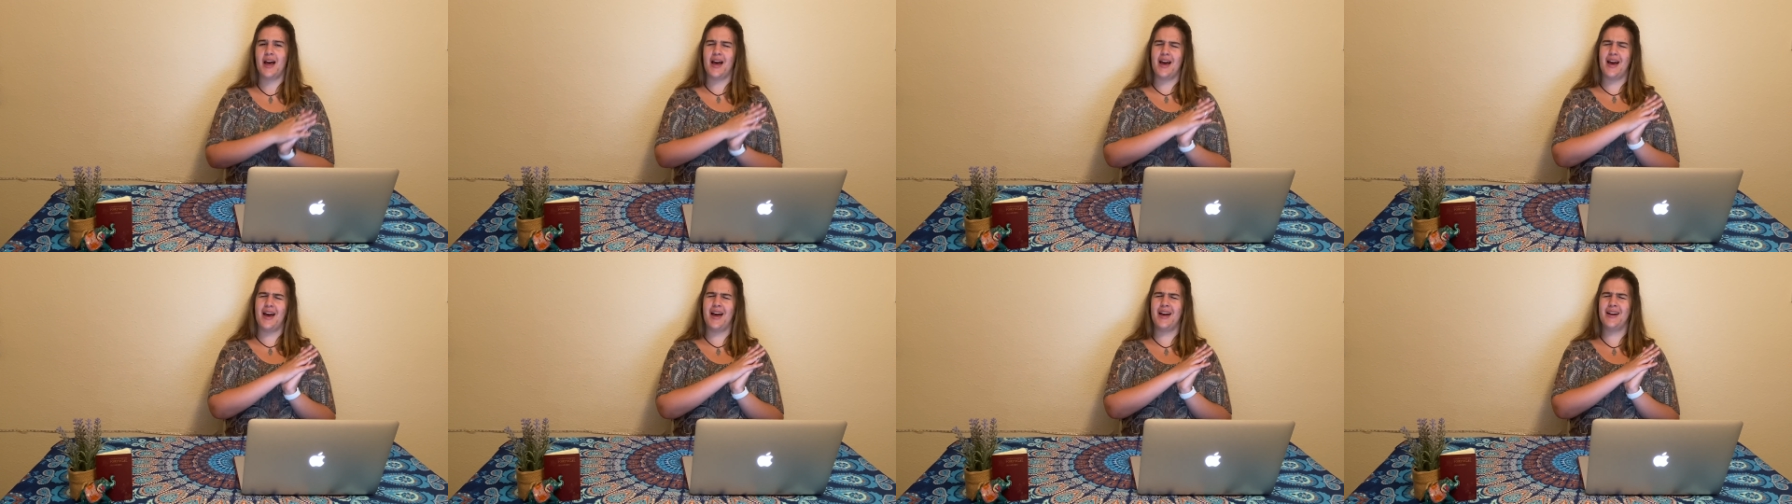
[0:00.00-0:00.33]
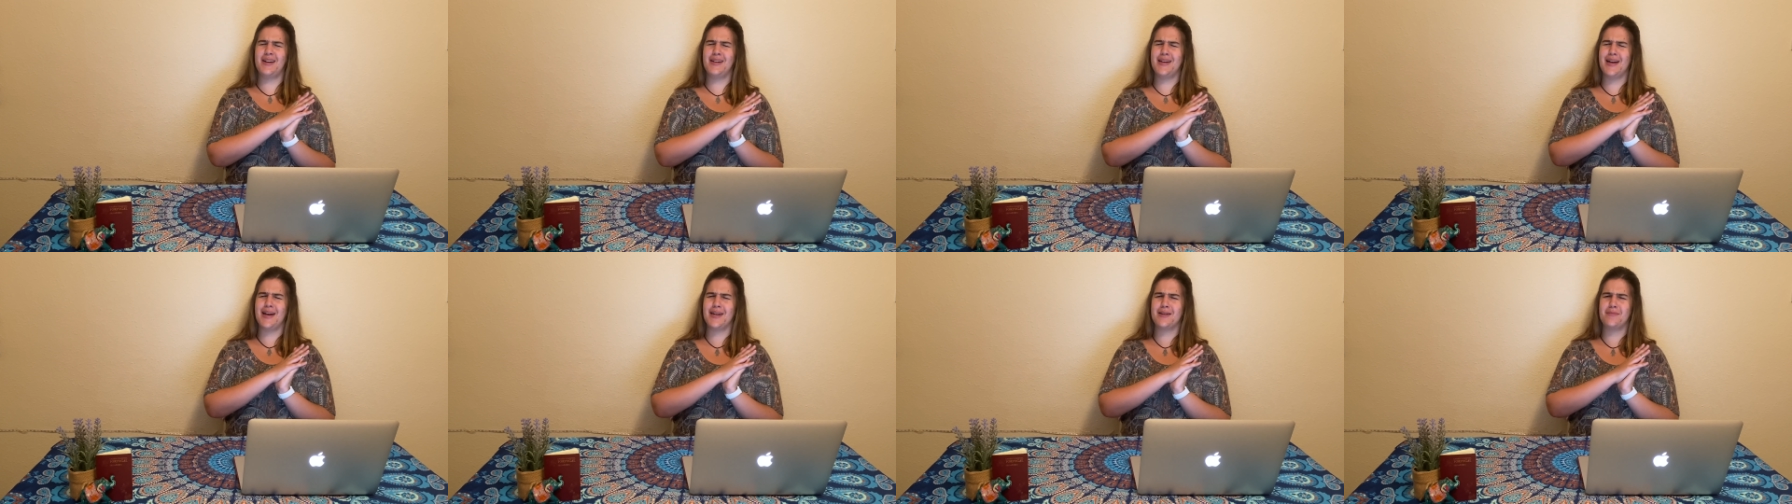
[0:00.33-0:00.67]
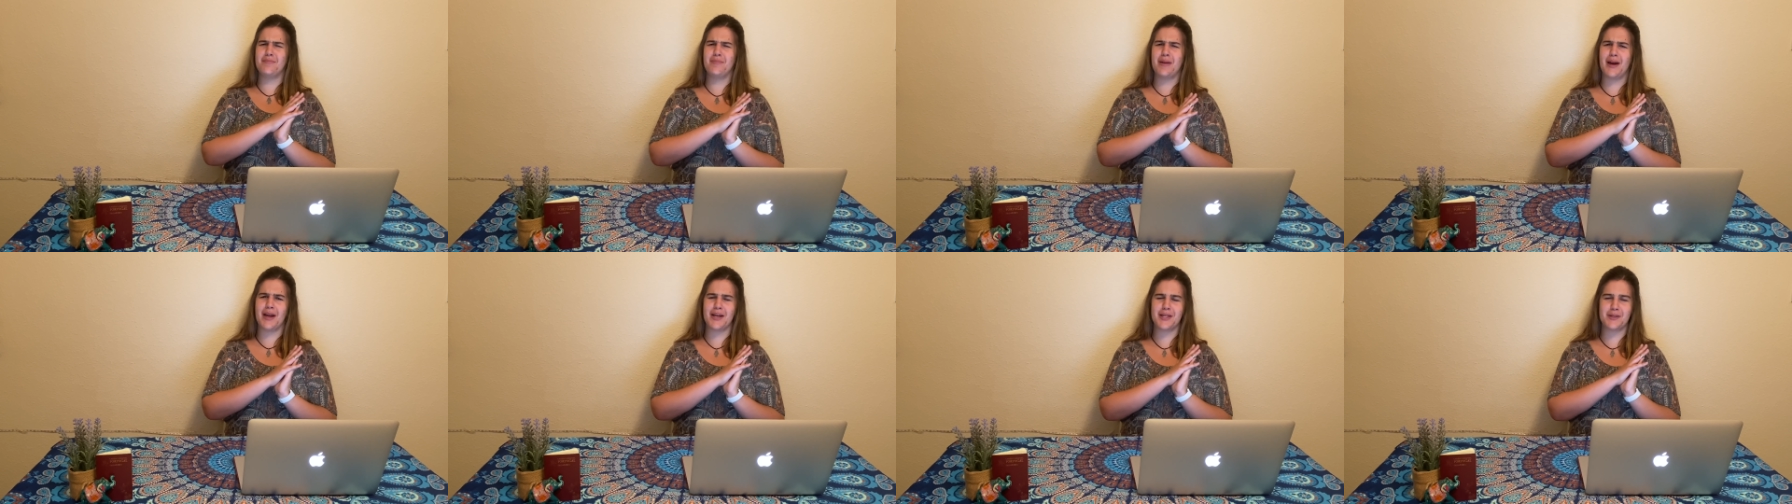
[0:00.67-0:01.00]
and that
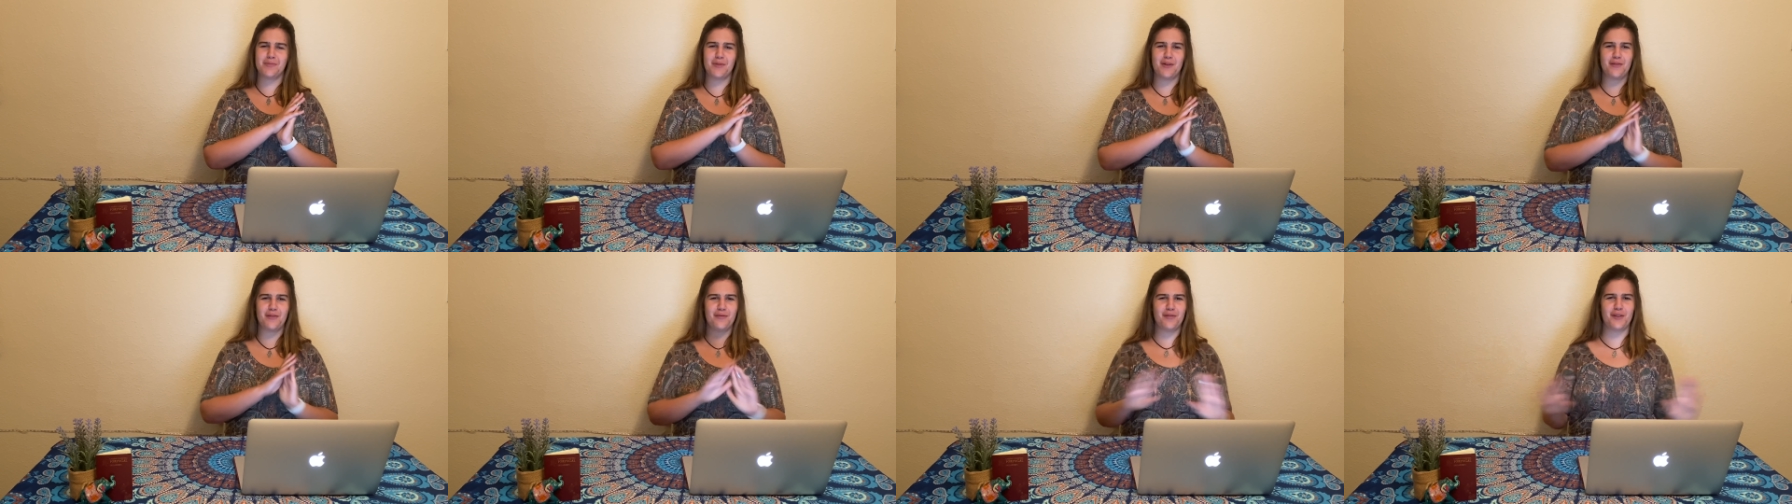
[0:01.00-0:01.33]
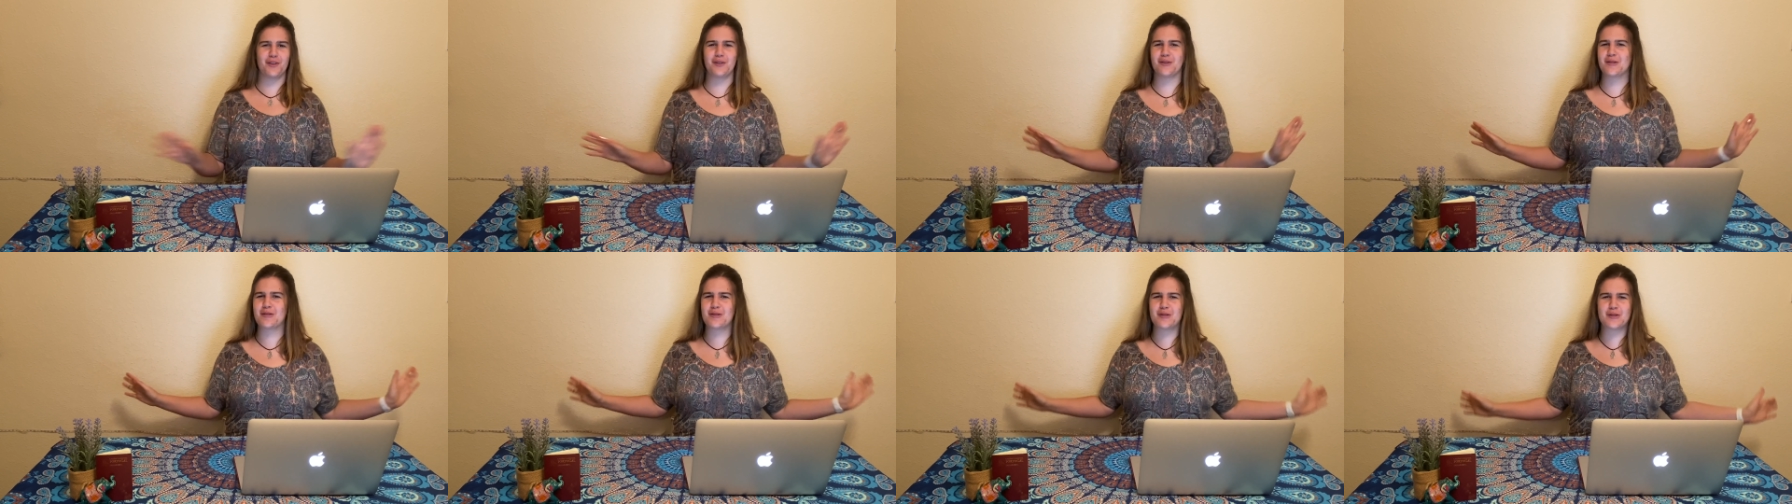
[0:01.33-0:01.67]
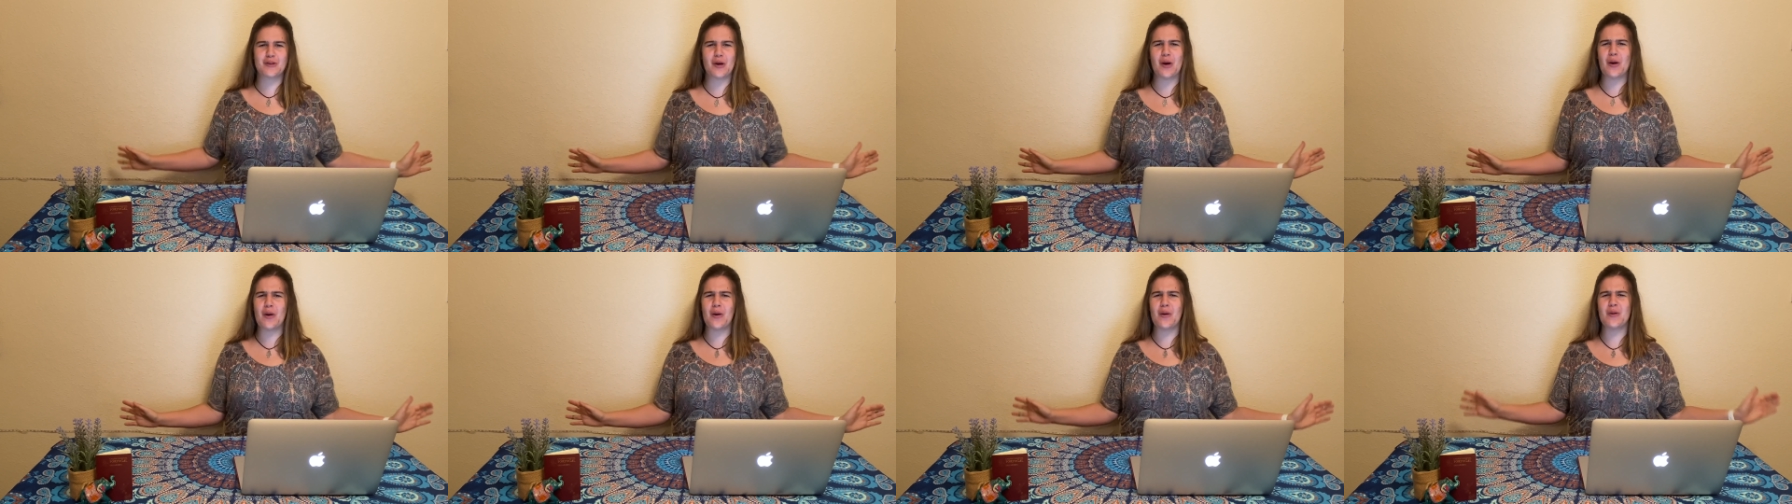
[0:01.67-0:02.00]
makes me feel
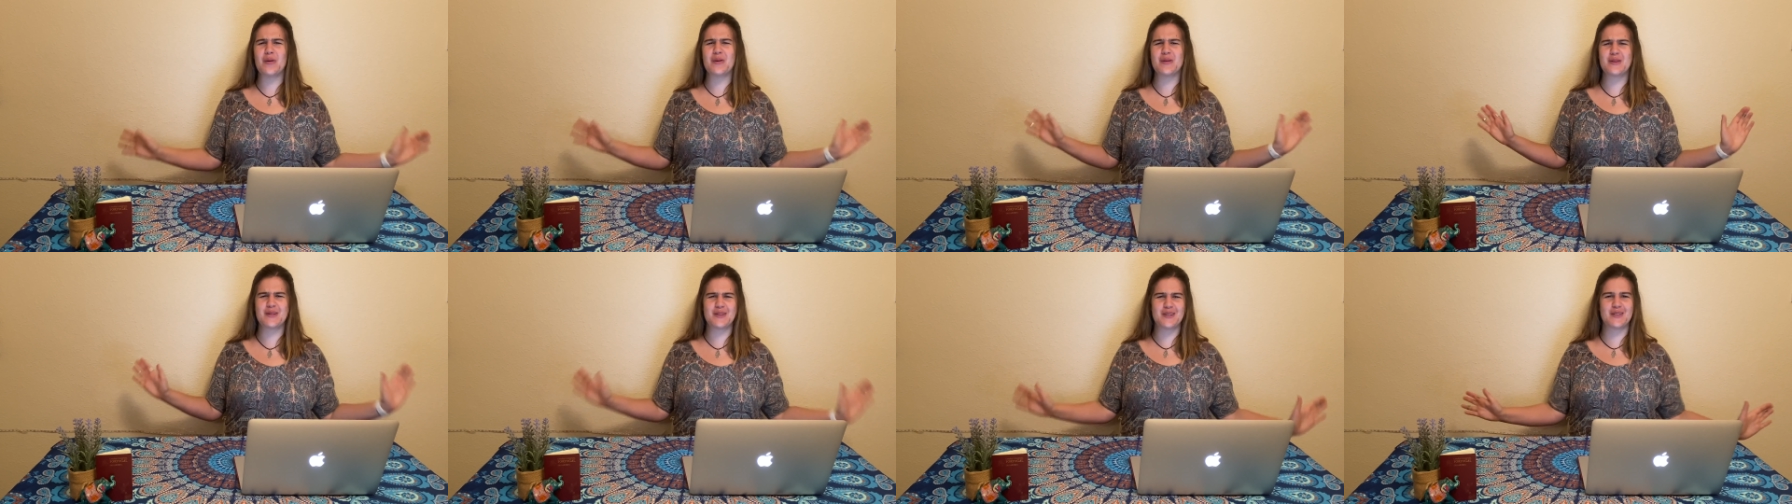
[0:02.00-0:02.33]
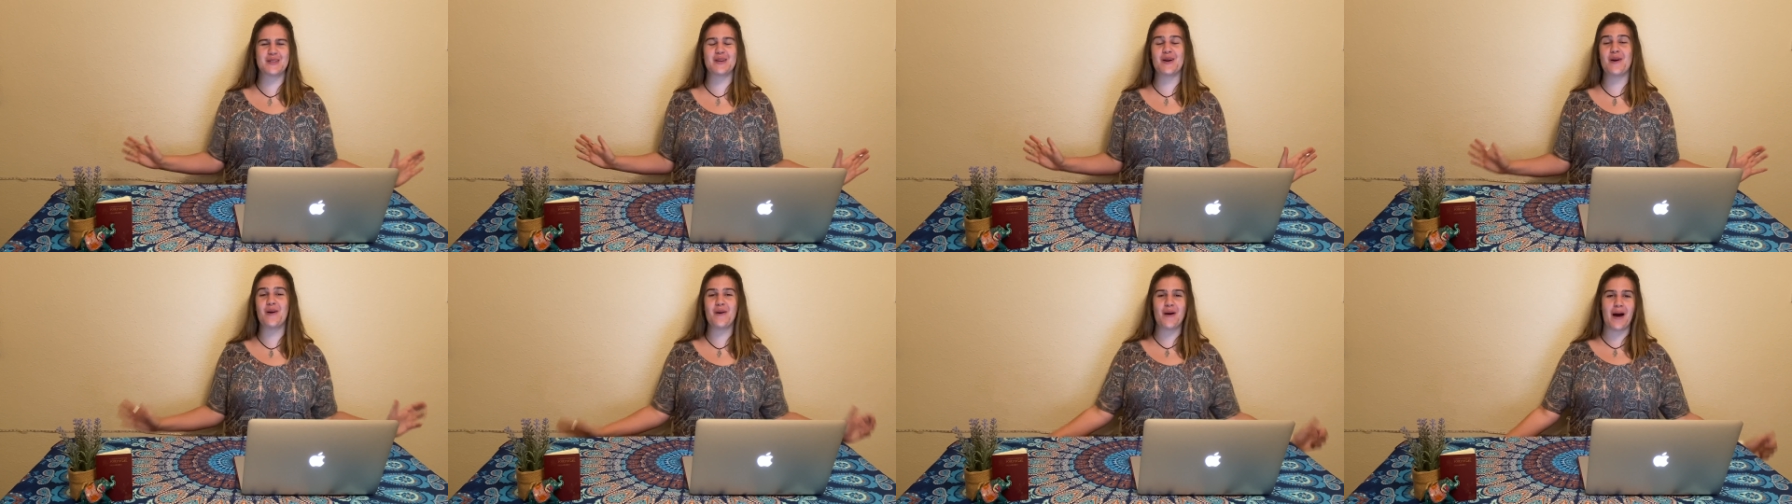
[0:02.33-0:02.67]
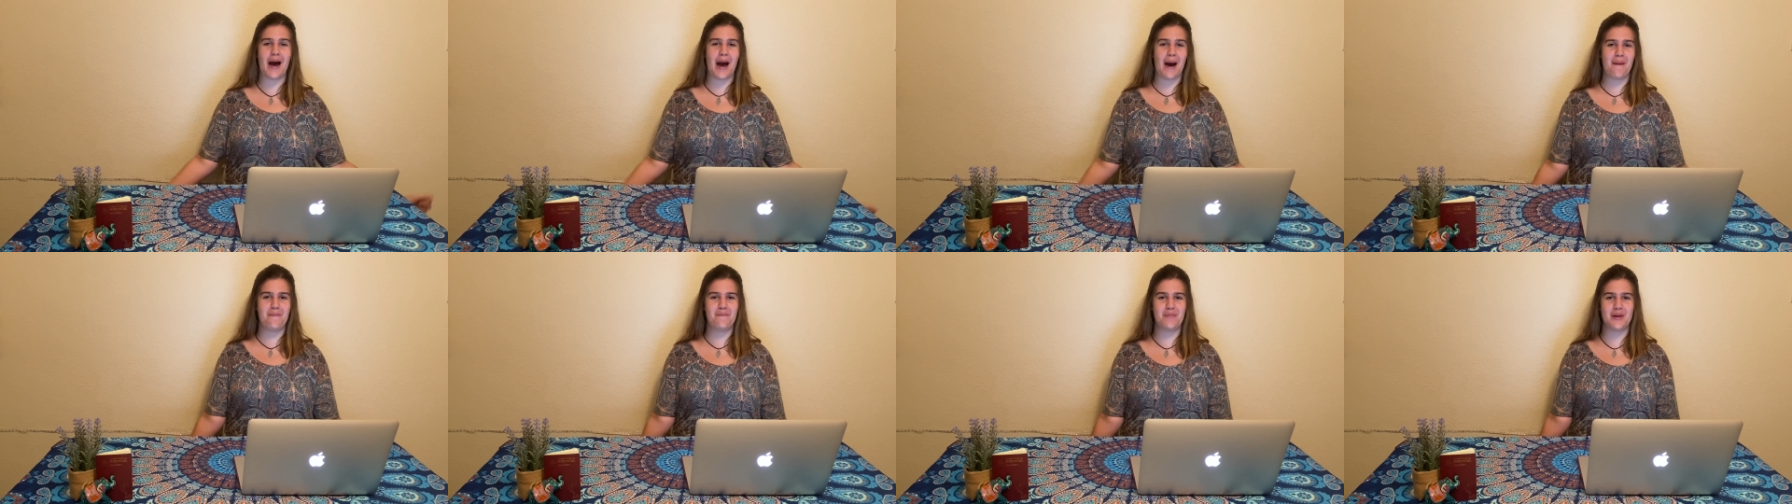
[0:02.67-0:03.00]
so, so
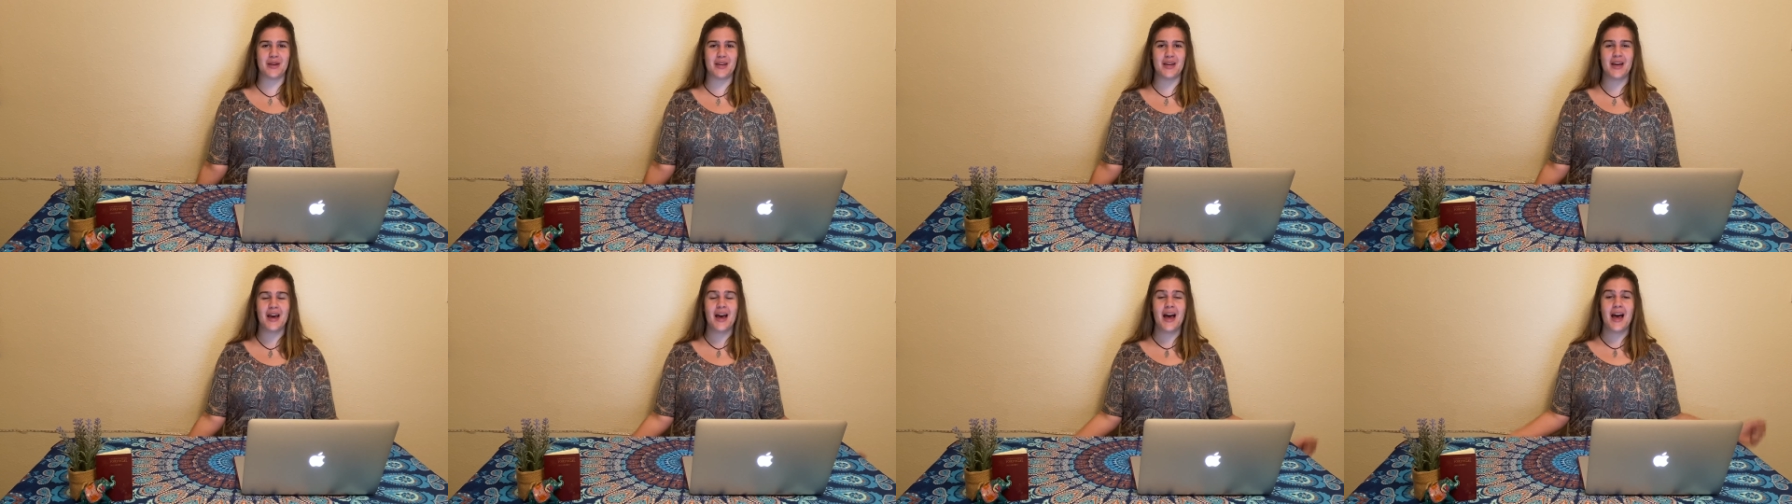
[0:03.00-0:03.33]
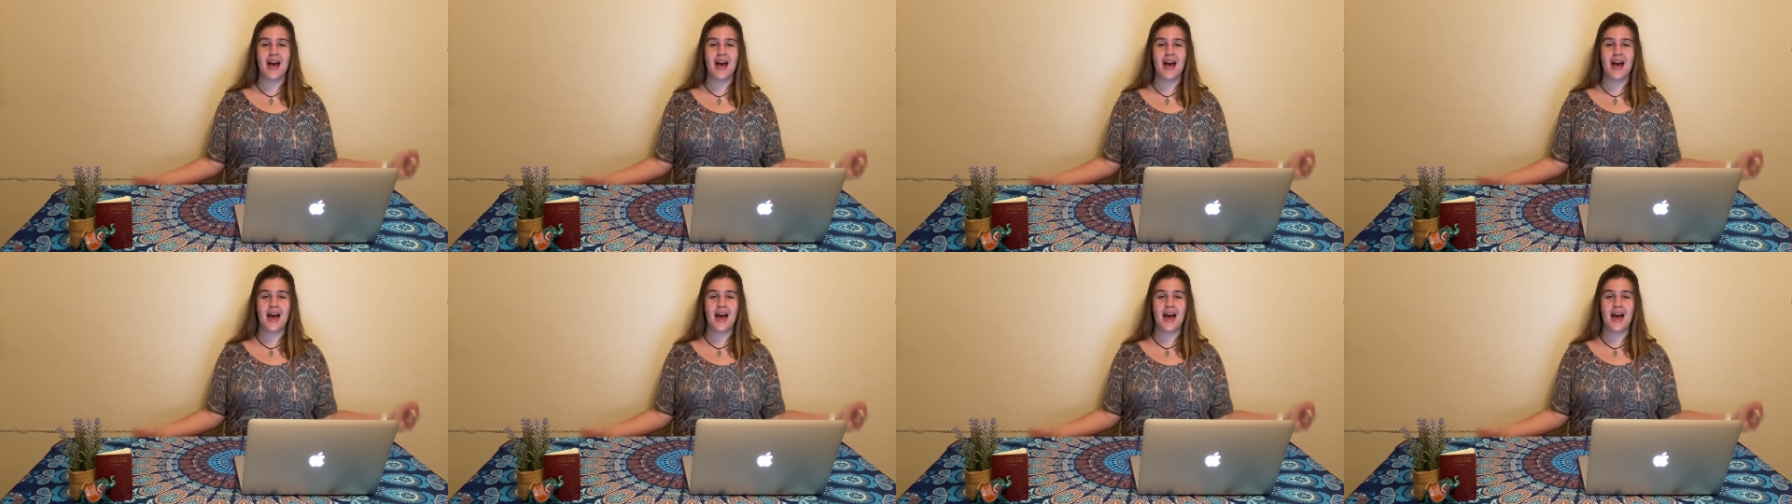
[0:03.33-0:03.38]
happy